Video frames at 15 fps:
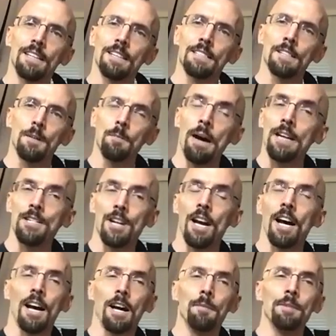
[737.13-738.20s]
So my
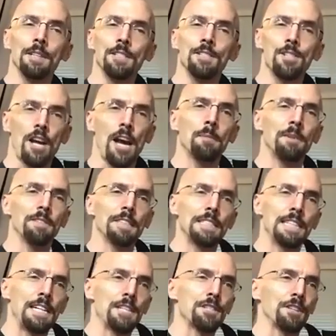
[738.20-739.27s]
job, the job of a
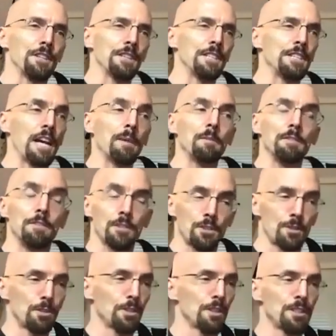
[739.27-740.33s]
teacher, the job of the
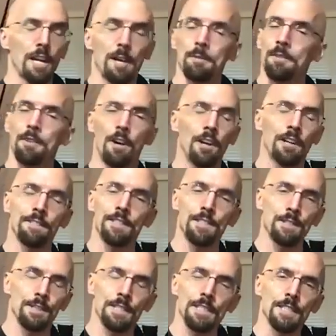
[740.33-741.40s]
school, the job of all of the
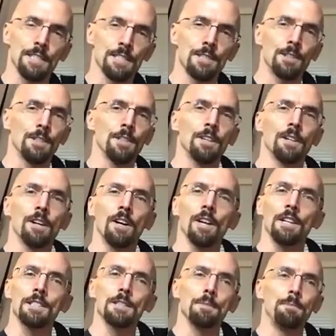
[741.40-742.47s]
students in the school are
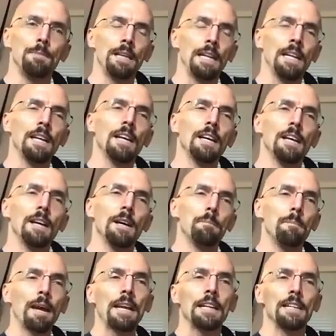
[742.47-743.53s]
all to be
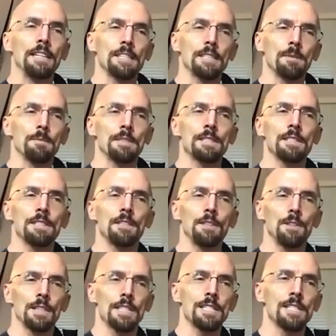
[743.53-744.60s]
mechanisms
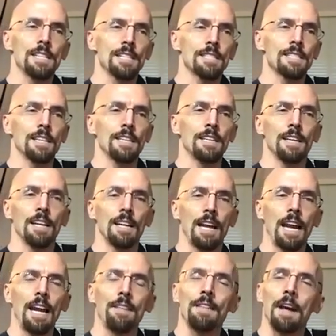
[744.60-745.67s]
to assist and
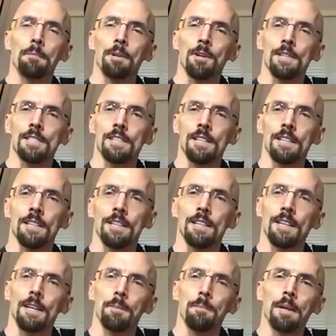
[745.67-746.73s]
aid that person
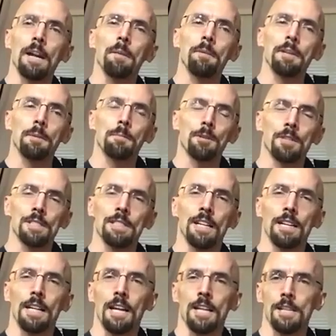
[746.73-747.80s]
in becoming the person
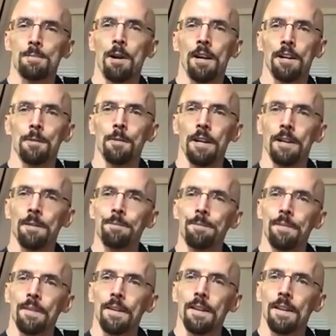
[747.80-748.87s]
that they aspire to be.
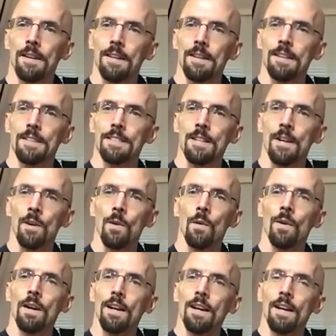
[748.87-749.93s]
So